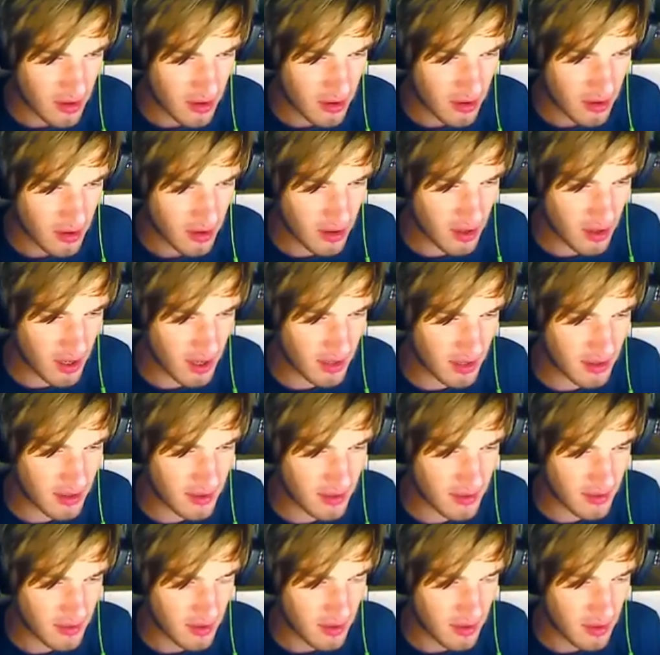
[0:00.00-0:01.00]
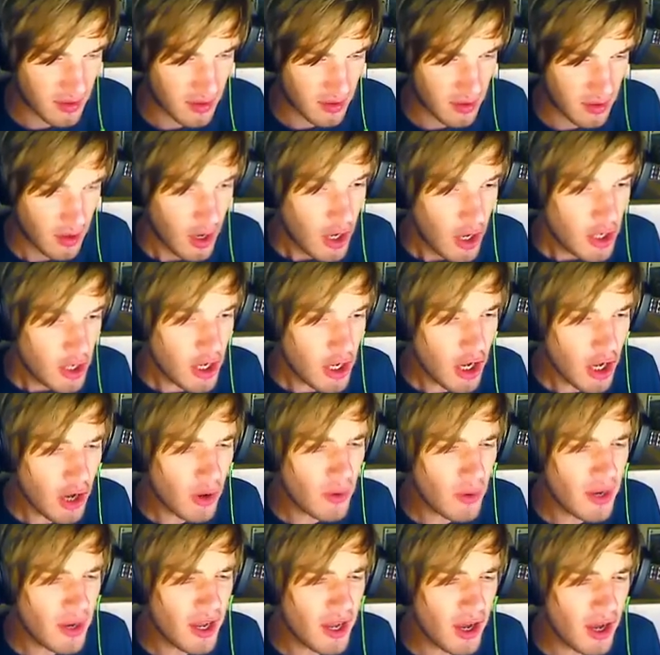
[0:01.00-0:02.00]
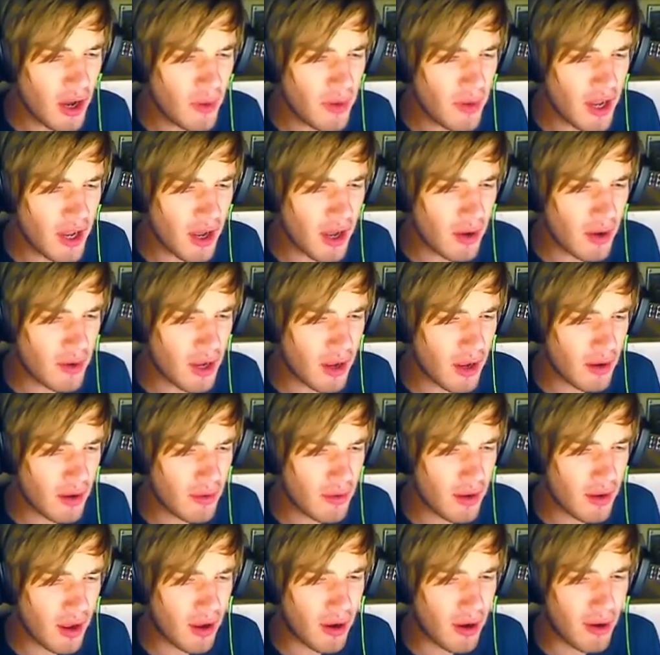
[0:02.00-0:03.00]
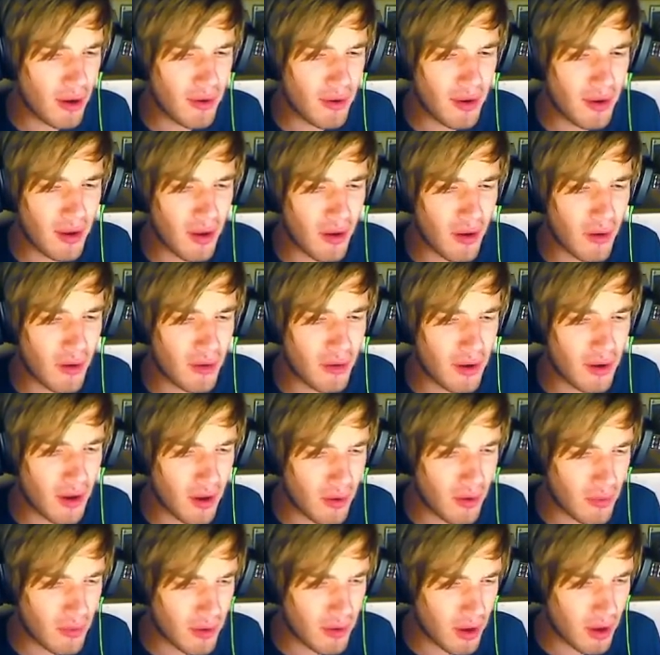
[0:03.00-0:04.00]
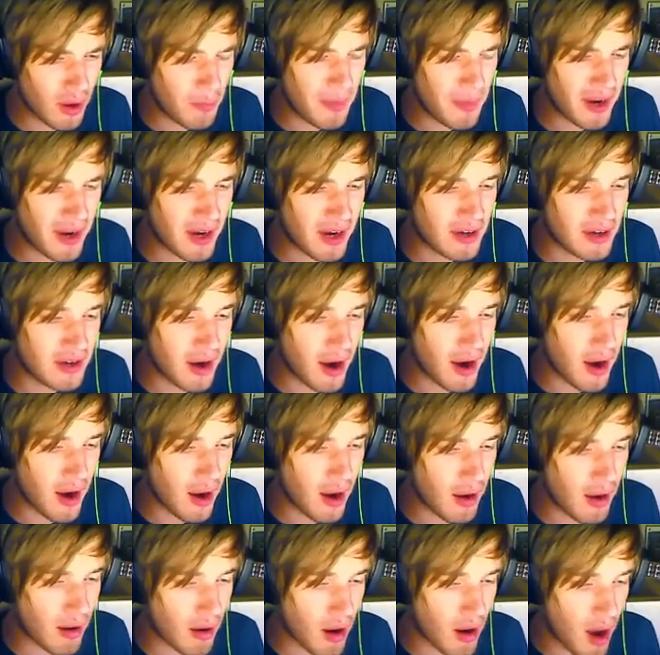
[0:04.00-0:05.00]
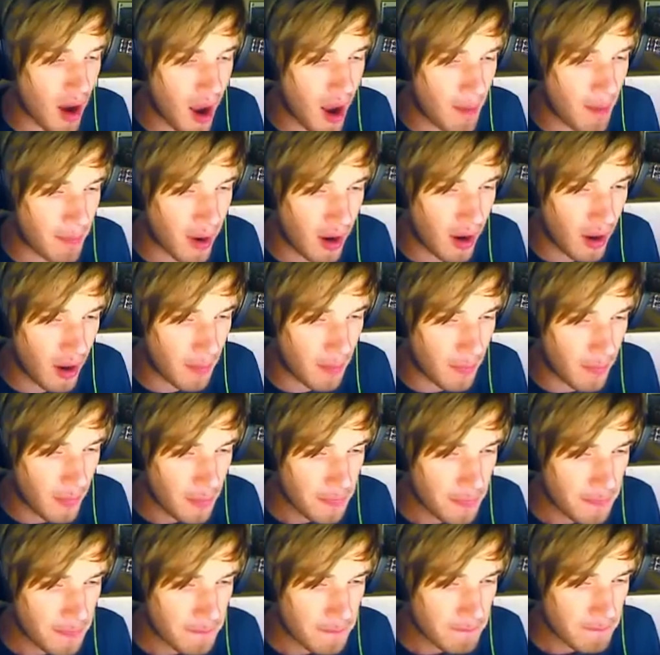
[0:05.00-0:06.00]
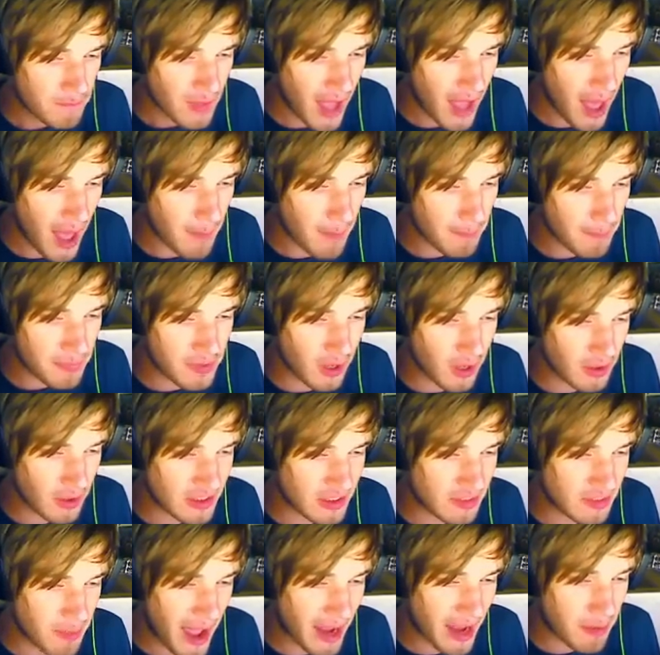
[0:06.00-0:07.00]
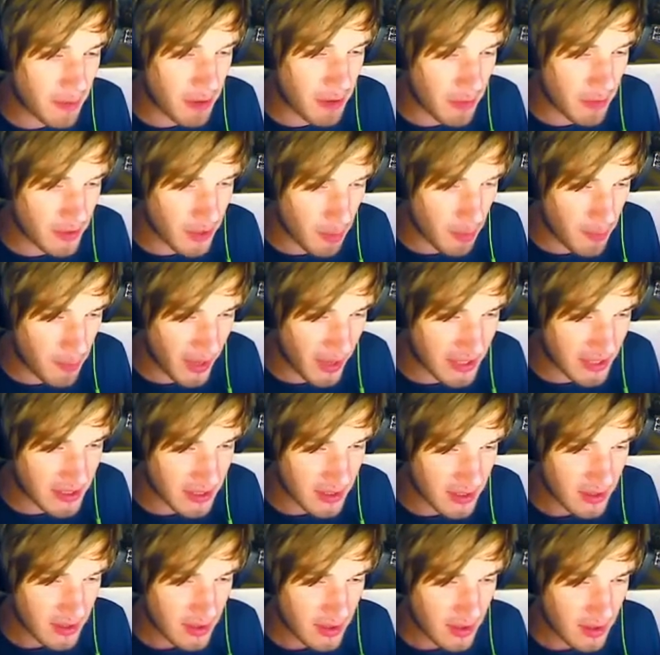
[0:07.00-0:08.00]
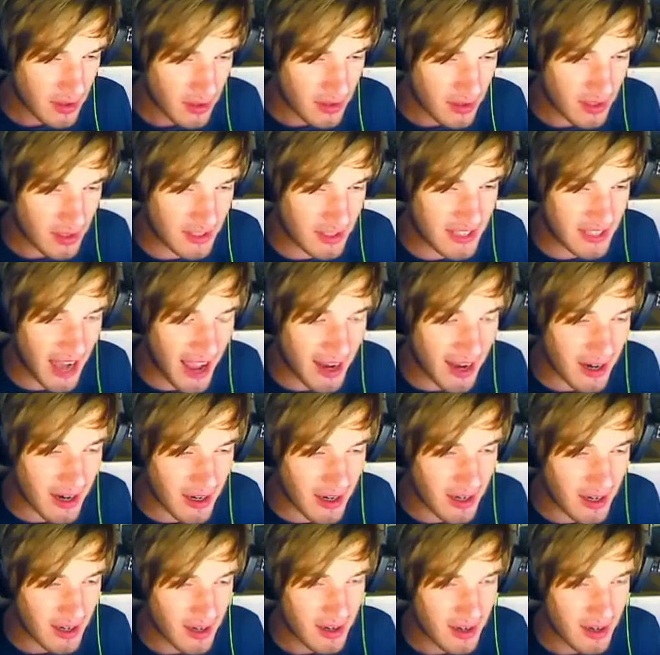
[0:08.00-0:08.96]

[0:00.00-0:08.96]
Alright. No, no, no, no, no, no, no, no, piggy. Yeah, I'm Bob. Ah, don't smack me with your butt. The dagger.